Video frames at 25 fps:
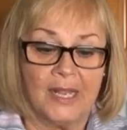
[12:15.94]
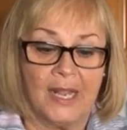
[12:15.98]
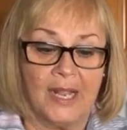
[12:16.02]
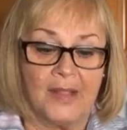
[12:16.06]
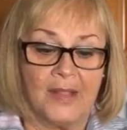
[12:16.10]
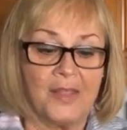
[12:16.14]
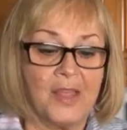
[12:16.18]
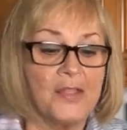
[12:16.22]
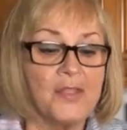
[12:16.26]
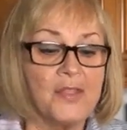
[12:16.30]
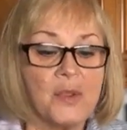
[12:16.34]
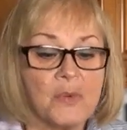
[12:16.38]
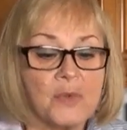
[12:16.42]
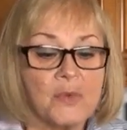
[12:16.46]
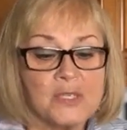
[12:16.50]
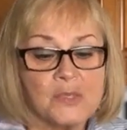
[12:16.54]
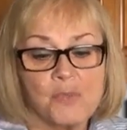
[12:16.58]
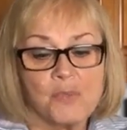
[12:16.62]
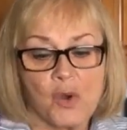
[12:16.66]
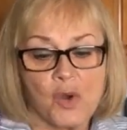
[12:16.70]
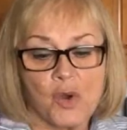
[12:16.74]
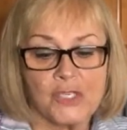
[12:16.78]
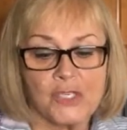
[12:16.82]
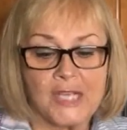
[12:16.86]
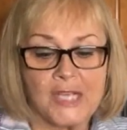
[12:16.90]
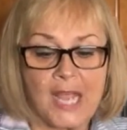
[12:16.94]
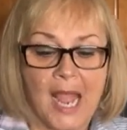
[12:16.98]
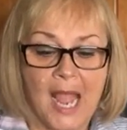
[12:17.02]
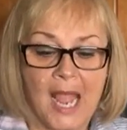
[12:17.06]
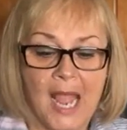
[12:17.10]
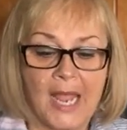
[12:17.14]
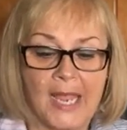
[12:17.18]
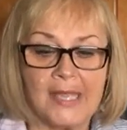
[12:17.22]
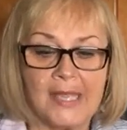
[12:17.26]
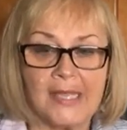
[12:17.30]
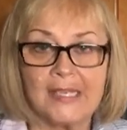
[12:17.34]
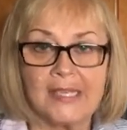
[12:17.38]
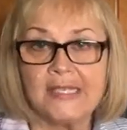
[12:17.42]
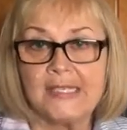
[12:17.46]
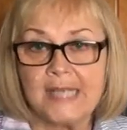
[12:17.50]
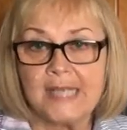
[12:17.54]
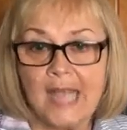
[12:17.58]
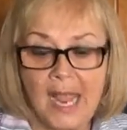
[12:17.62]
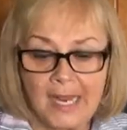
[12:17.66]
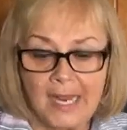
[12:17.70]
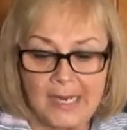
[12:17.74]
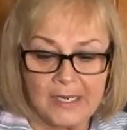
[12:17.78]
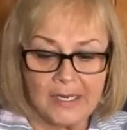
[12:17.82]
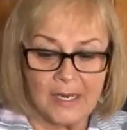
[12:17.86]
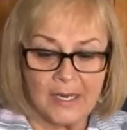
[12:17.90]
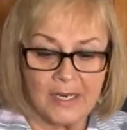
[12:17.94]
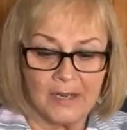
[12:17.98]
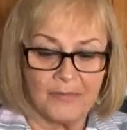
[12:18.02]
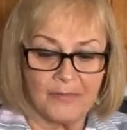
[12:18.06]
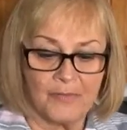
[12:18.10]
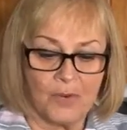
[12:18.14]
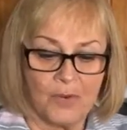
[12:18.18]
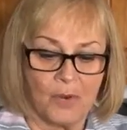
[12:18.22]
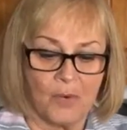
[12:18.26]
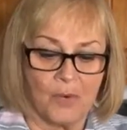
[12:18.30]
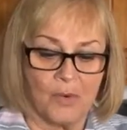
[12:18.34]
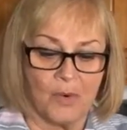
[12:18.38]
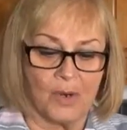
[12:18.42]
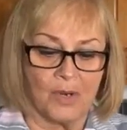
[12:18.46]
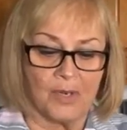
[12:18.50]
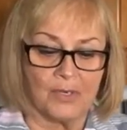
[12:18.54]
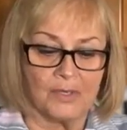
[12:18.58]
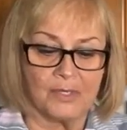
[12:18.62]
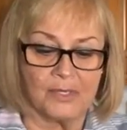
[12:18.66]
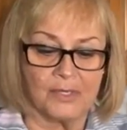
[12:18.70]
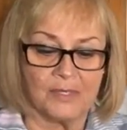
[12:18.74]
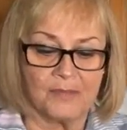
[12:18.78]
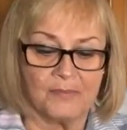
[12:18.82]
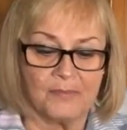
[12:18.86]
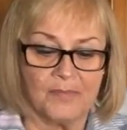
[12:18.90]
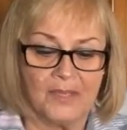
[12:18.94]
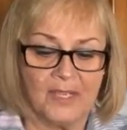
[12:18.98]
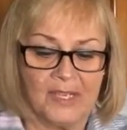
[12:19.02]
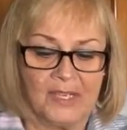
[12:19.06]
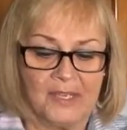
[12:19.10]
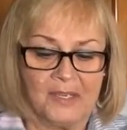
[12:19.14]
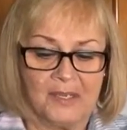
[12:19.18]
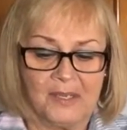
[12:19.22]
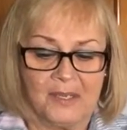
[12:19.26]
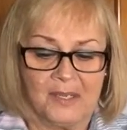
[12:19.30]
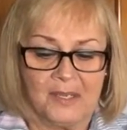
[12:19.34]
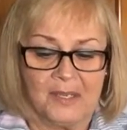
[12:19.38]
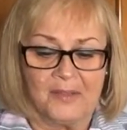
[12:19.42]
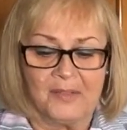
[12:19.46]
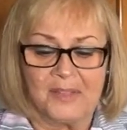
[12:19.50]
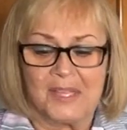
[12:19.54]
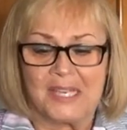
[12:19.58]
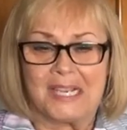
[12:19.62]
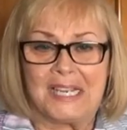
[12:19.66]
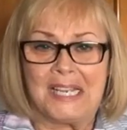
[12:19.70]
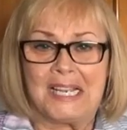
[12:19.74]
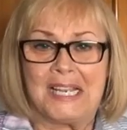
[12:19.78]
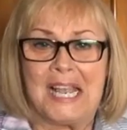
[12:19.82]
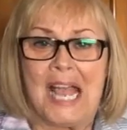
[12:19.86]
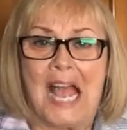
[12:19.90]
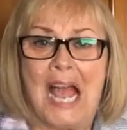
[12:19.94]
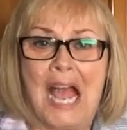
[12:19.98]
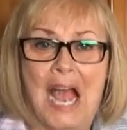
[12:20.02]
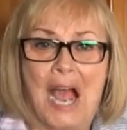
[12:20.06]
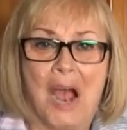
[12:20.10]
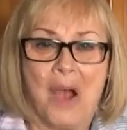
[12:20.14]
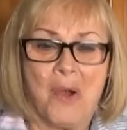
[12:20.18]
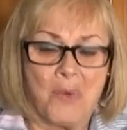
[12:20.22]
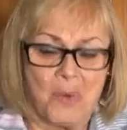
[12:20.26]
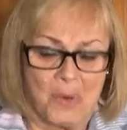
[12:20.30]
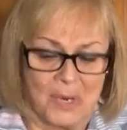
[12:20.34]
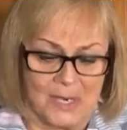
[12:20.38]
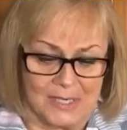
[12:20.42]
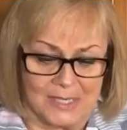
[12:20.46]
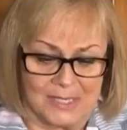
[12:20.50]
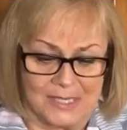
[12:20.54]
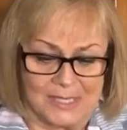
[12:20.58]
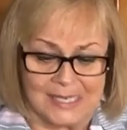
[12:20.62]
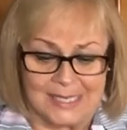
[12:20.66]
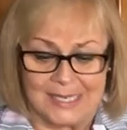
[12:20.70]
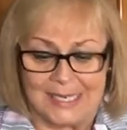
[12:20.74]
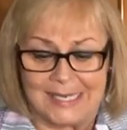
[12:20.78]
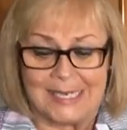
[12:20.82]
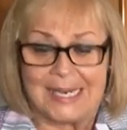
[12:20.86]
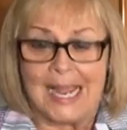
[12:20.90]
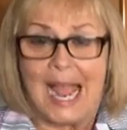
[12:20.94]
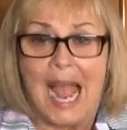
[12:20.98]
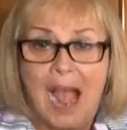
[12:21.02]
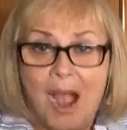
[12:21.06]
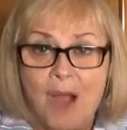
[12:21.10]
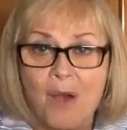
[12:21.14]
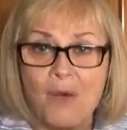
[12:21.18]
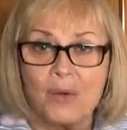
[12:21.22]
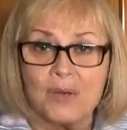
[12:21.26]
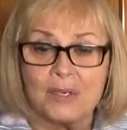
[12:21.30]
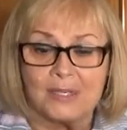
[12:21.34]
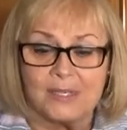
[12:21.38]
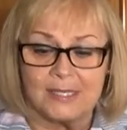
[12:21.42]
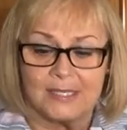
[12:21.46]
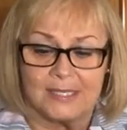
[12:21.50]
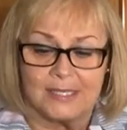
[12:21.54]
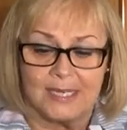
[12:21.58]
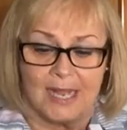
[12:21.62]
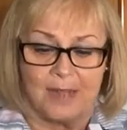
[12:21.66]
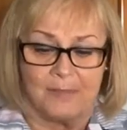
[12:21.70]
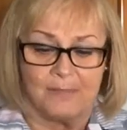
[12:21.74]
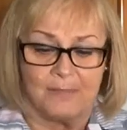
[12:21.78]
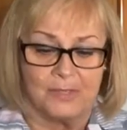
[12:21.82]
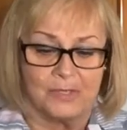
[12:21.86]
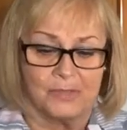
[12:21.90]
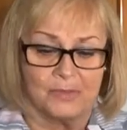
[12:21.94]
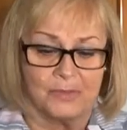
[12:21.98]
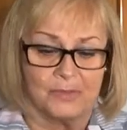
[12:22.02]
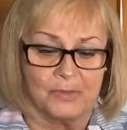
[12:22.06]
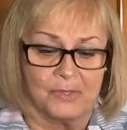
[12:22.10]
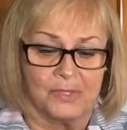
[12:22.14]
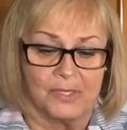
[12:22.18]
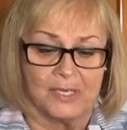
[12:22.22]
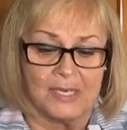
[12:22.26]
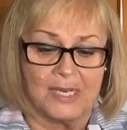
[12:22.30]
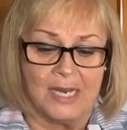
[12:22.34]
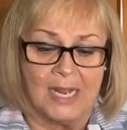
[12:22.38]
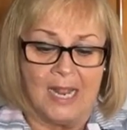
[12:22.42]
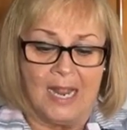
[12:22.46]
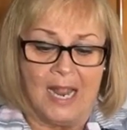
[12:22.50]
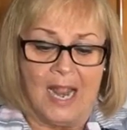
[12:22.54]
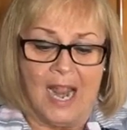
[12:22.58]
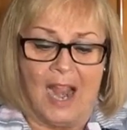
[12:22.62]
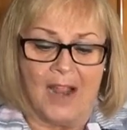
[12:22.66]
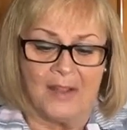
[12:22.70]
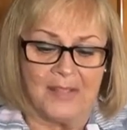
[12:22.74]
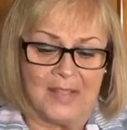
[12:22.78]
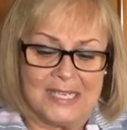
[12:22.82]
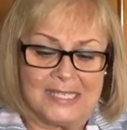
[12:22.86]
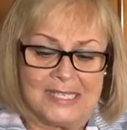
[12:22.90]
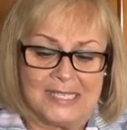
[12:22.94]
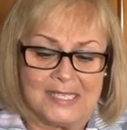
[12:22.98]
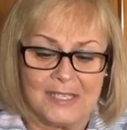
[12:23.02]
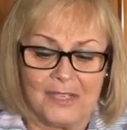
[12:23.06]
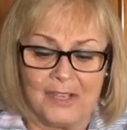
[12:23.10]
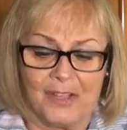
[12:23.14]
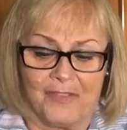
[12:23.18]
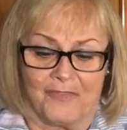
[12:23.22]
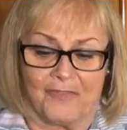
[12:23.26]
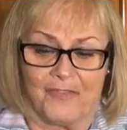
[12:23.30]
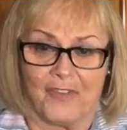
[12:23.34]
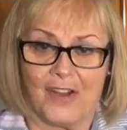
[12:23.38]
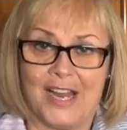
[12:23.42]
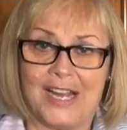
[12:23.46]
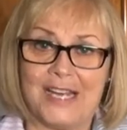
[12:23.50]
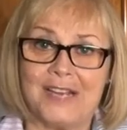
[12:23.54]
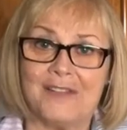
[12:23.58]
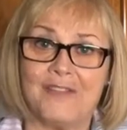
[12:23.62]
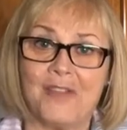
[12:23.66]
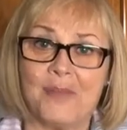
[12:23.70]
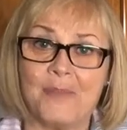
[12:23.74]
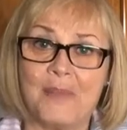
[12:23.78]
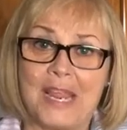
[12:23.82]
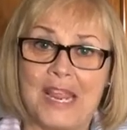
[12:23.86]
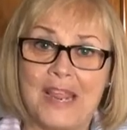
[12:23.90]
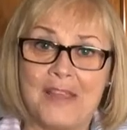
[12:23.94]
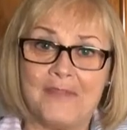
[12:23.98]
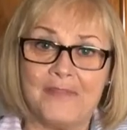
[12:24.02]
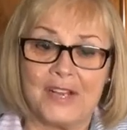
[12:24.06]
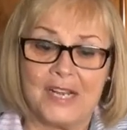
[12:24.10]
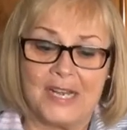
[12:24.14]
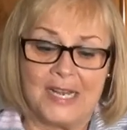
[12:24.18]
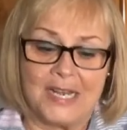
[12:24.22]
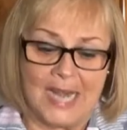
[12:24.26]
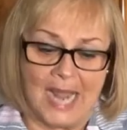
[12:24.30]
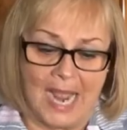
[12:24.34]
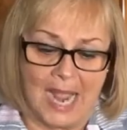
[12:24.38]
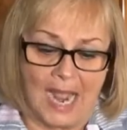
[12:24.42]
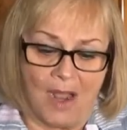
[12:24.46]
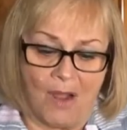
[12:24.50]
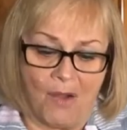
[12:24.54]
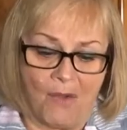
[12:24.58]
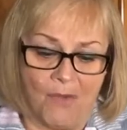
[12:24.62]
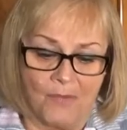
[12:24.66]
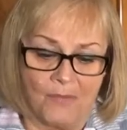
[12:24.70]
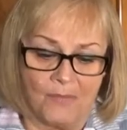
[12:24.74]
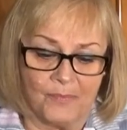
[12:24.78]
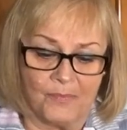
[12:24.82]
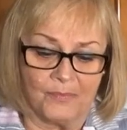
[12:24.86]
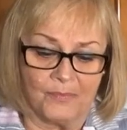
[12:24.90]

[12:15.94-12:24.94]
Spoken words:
And then there was more tying and tightening of cords. The cowards, sobbed Susan. "Are they still afraid of him even now?"